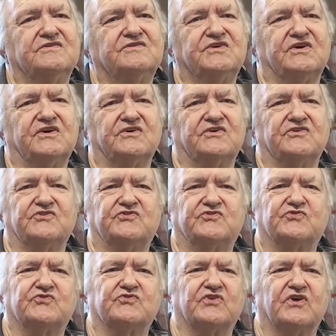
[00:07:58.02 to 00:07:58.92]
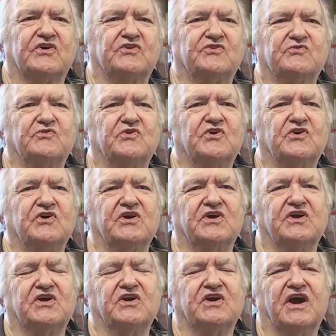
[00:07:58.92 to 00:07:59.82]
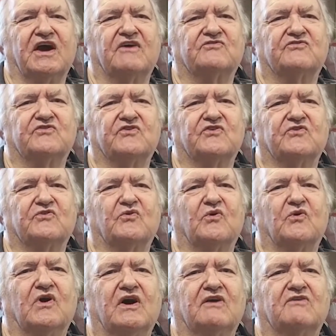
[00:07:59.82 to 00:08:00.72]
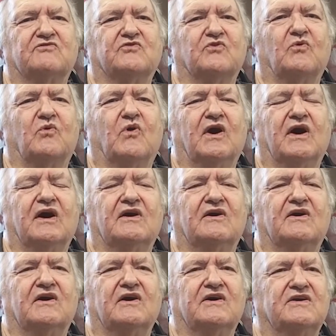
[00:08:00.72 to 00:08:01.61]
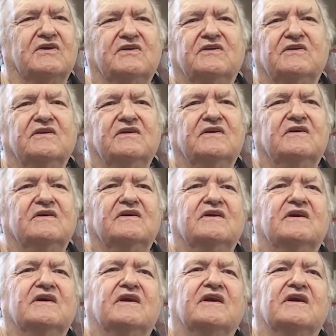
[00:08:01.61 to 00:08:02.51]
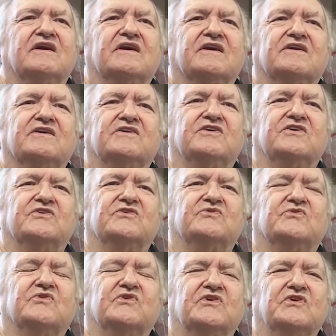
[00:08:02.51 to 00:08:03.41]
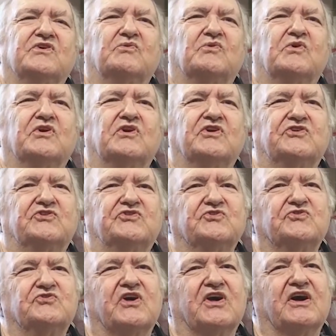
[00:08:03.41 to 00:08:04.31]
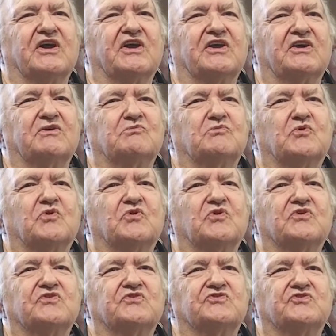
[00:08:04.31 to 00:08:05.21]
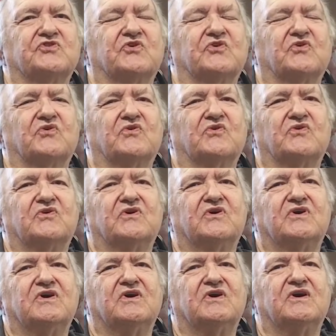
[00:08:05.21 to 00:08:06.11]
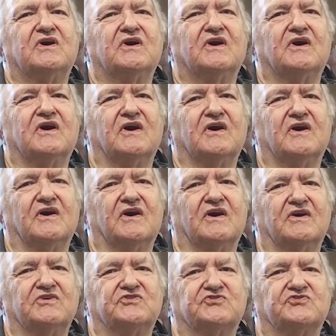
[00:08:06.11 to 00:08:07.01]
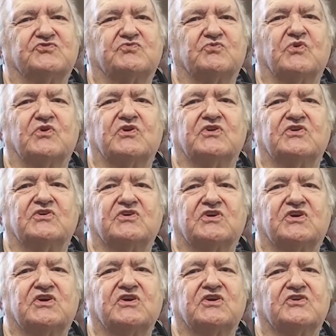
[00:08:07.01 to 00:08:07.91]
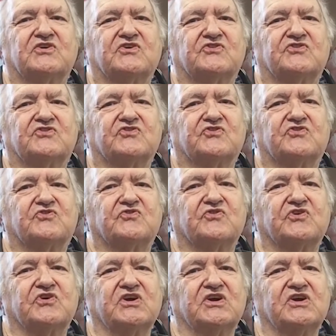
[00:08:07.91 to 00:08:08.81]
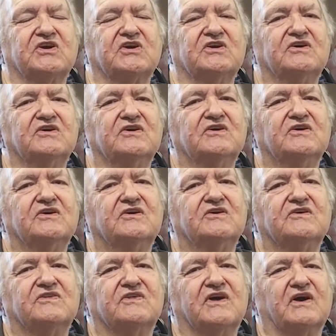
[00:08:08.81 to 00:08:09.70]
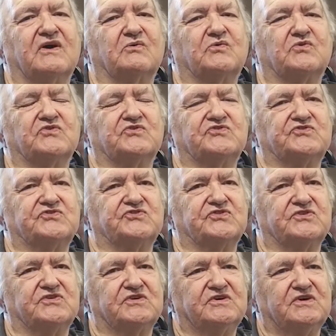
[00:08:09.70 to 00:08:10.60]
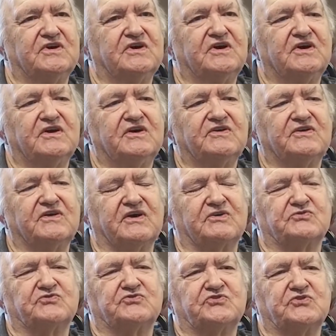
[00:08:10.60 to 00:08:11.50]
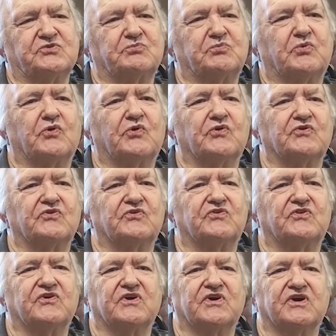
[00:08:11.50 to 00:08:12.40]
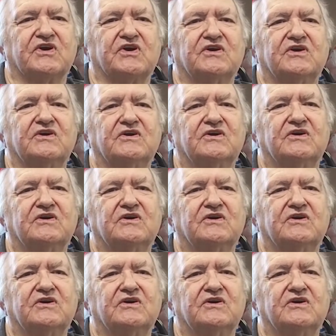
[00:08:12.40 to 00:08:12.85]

tell you the truth, I would really after after a while I I didn't really want to do that anymore, so uh, I just wanted to get a degree. That was that was the important thing.